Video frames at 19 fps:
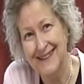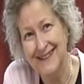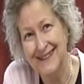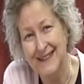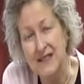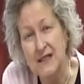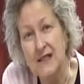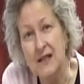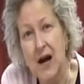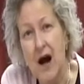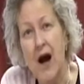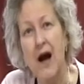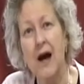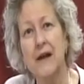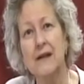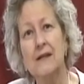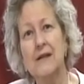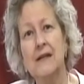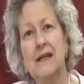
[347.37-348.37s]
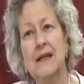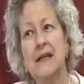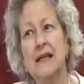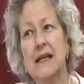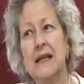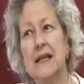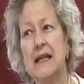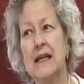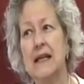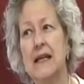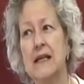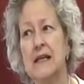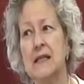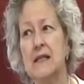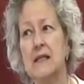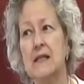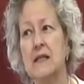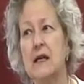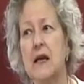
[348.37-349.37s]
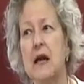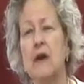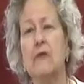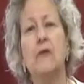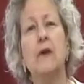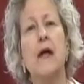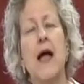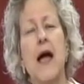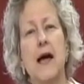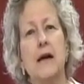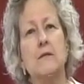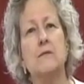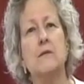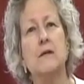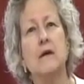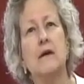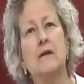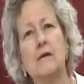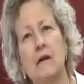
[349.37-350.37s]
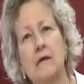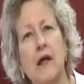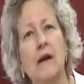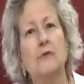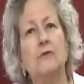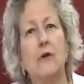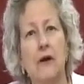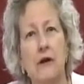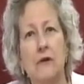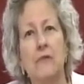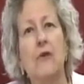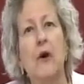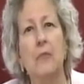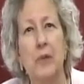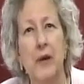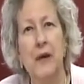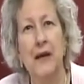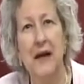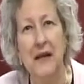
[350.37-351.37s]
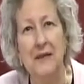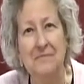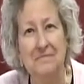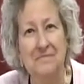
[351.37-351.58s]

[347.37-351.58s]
This God is every atom, cell, and electron of our being.